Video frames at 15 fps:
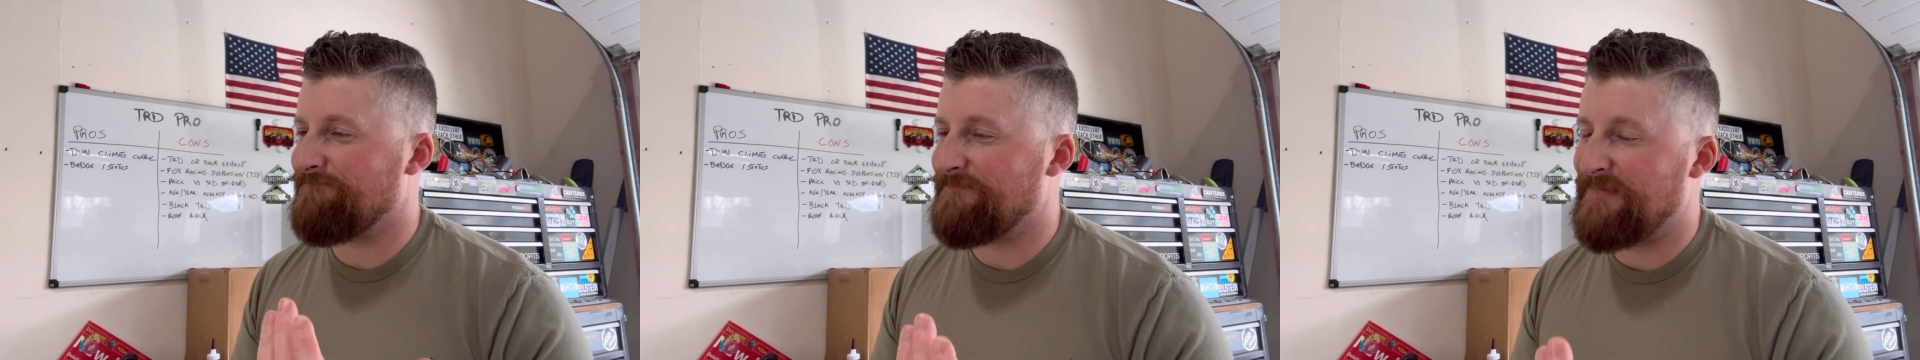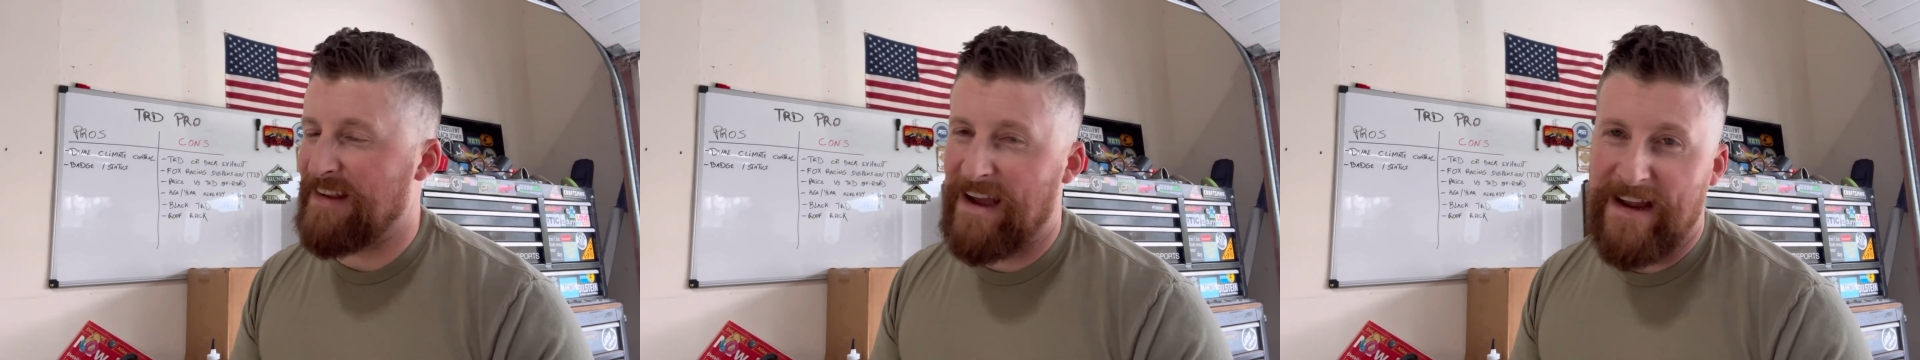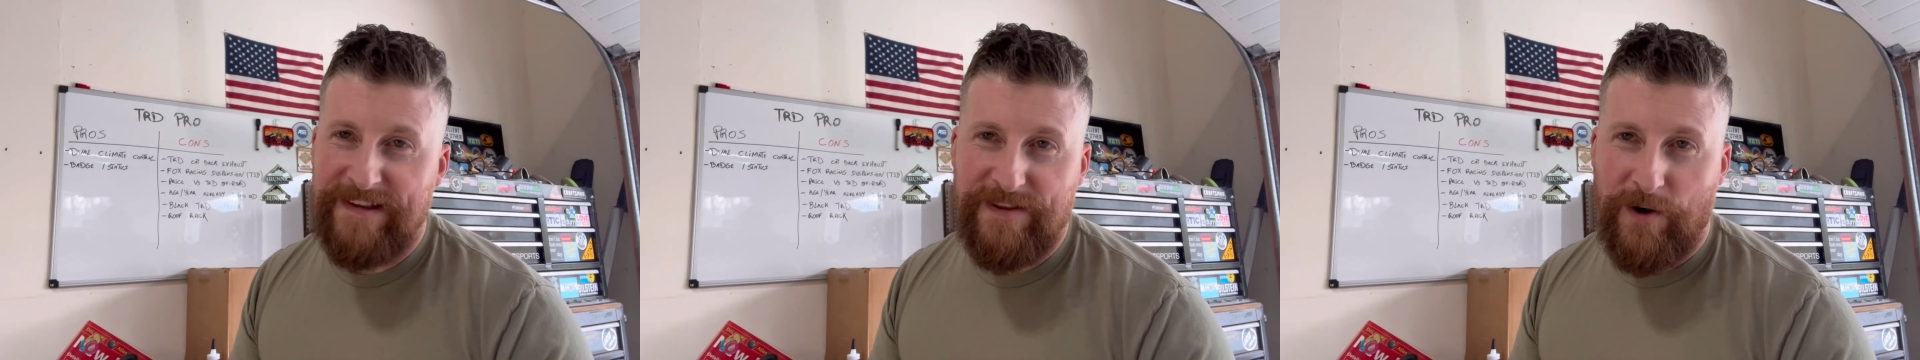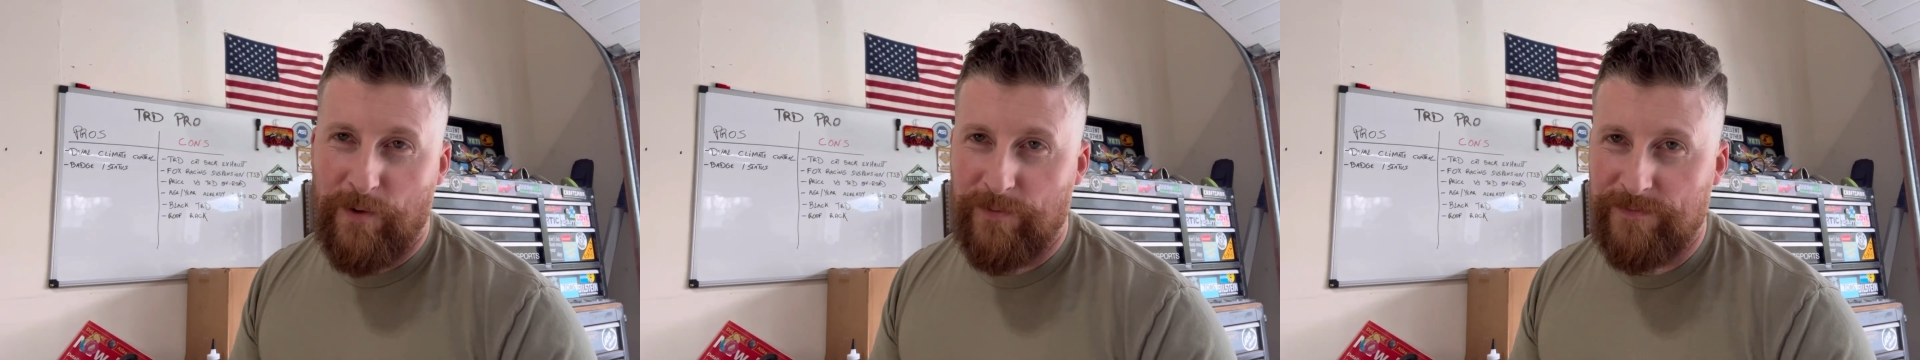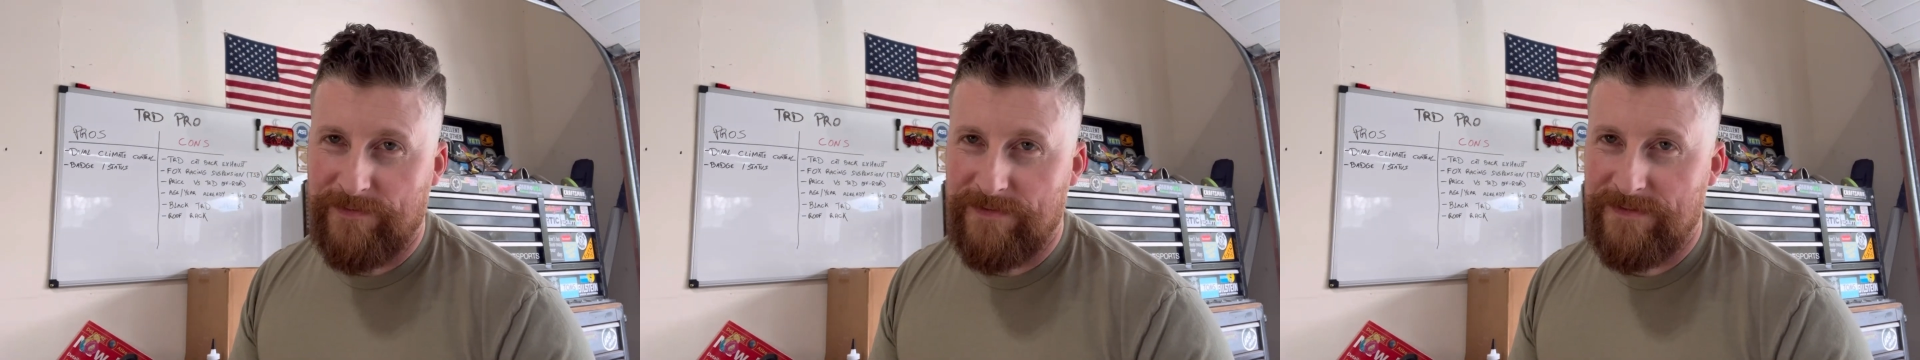I
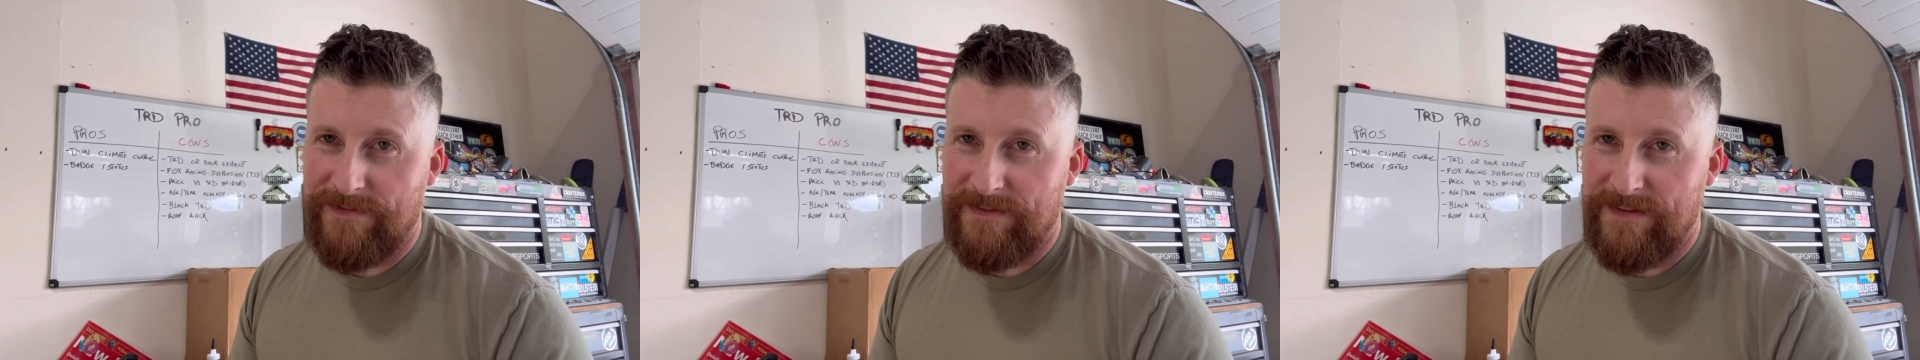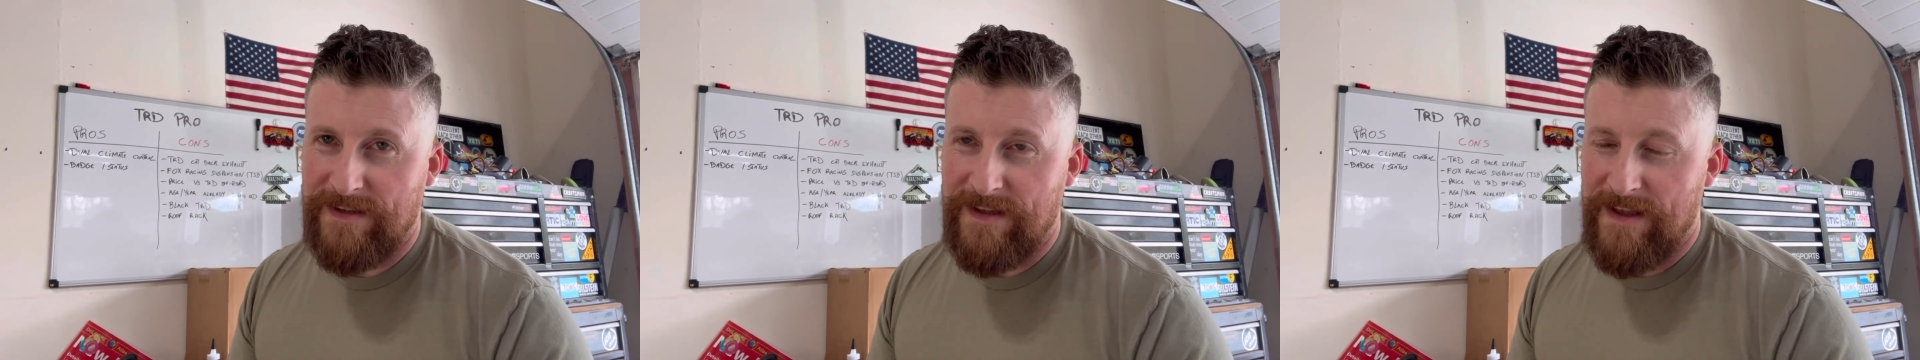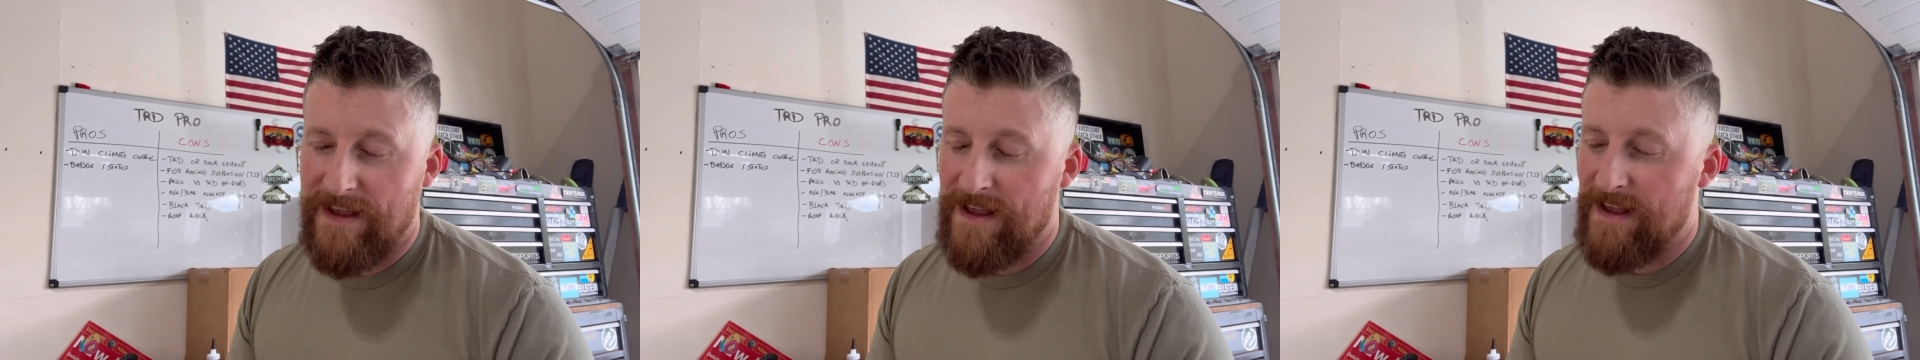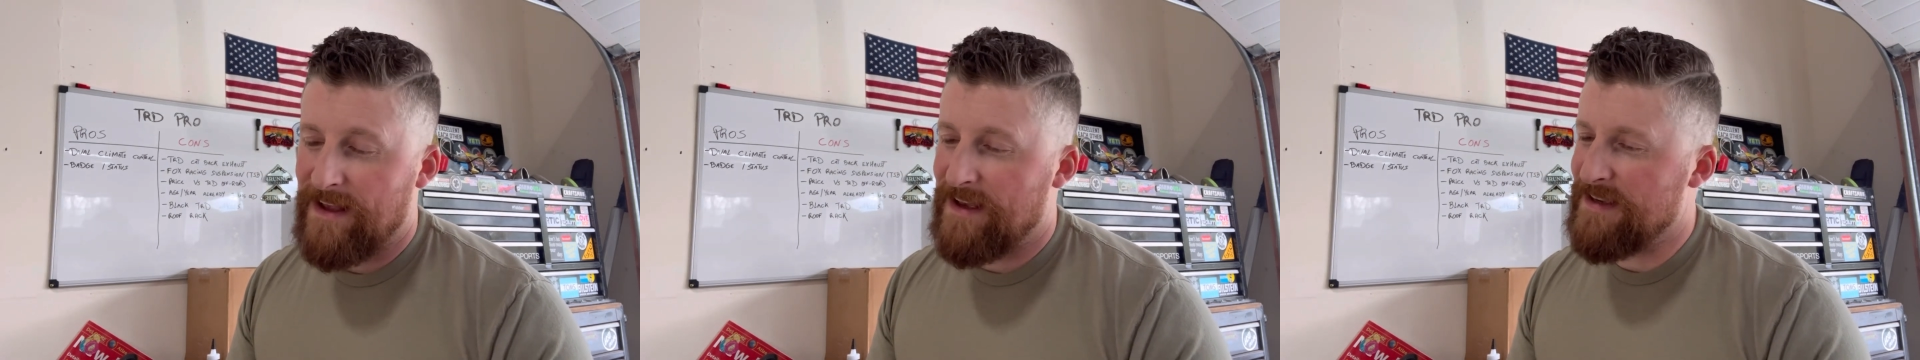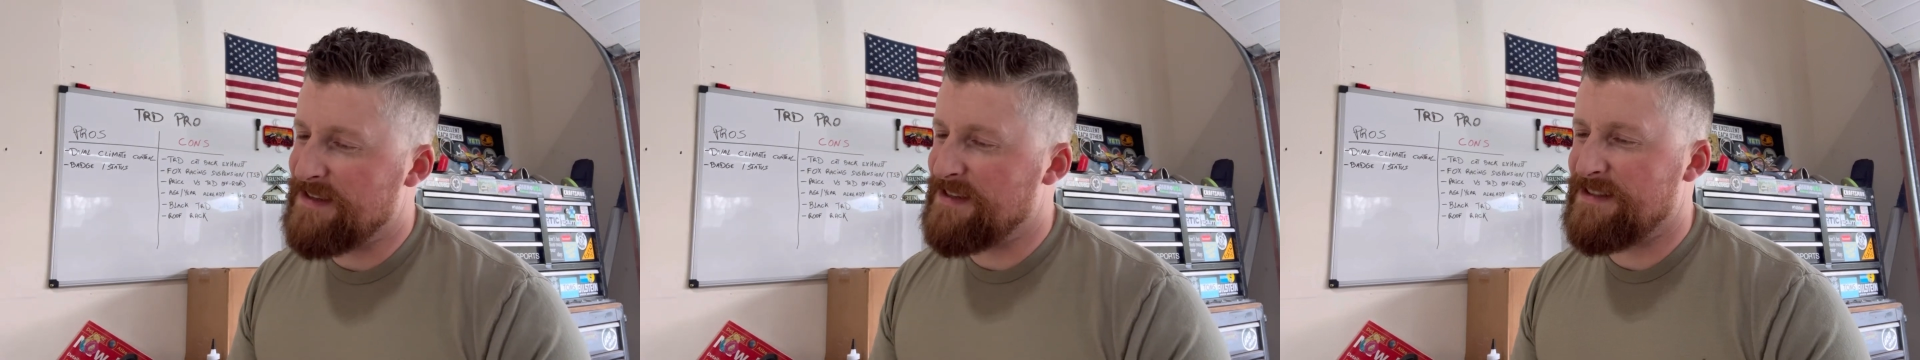don't, because